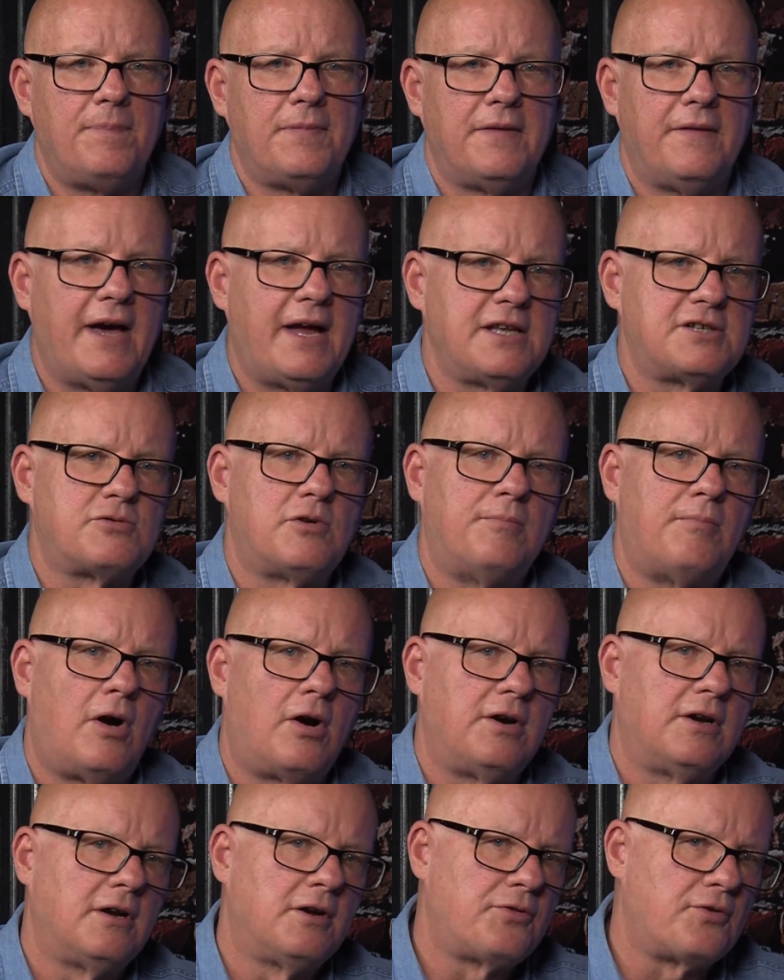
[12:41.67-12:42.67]
That is what
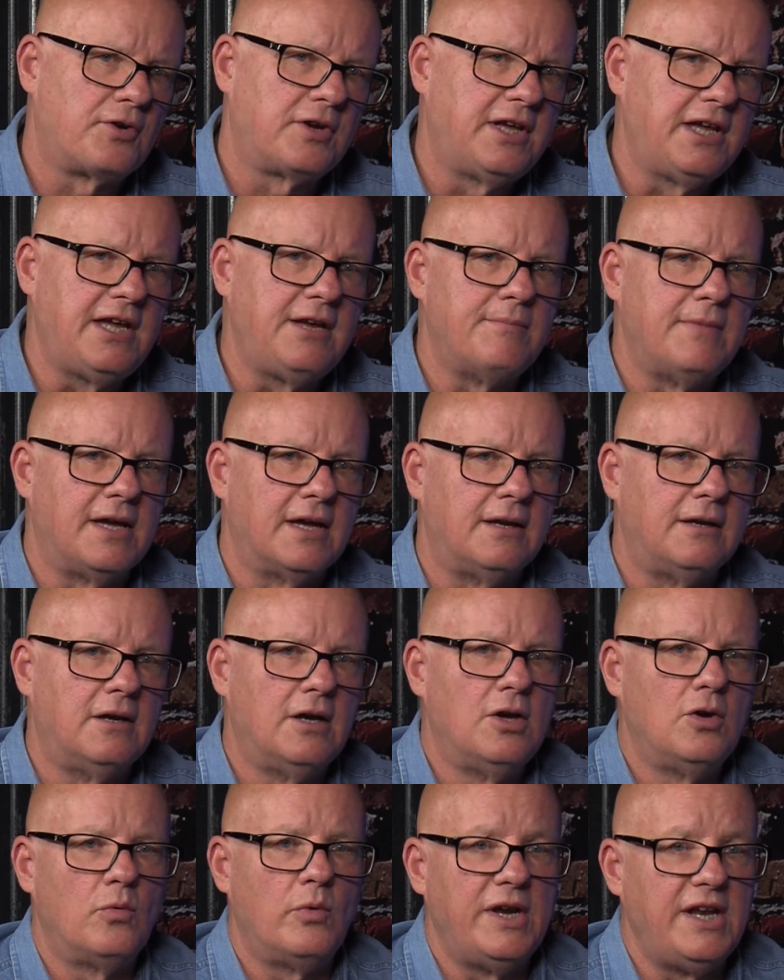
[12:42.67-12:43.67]
Martin Luther King meant
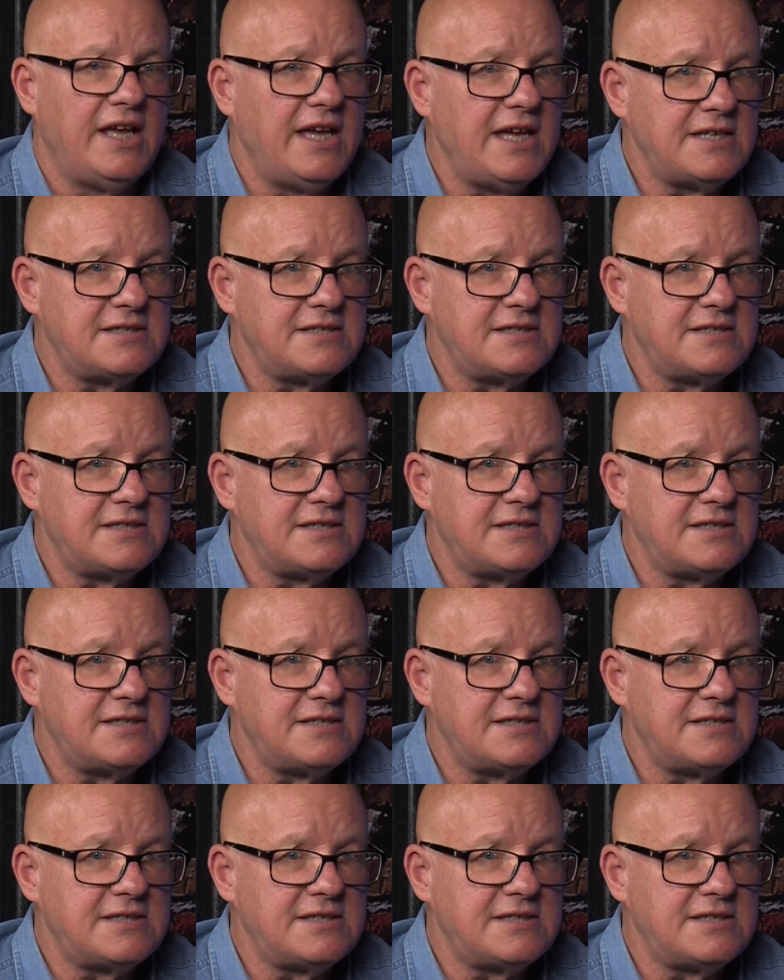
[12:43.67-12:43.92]
when he